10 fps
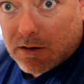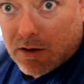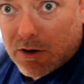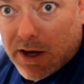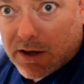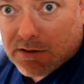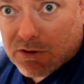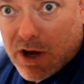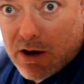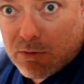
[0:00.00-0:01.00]
Okay, and so
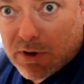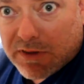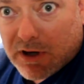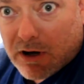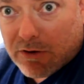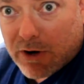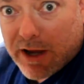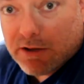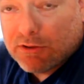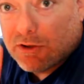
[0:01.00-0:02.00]
now we're at the other
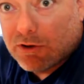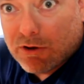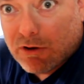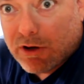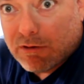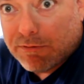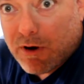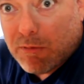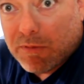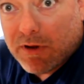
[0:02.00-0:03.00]
end, so you're looking
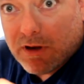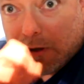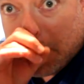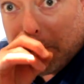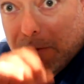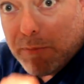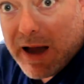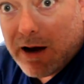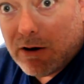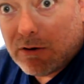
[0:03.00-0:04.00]
from the
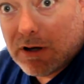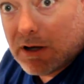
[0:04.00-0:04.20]
bow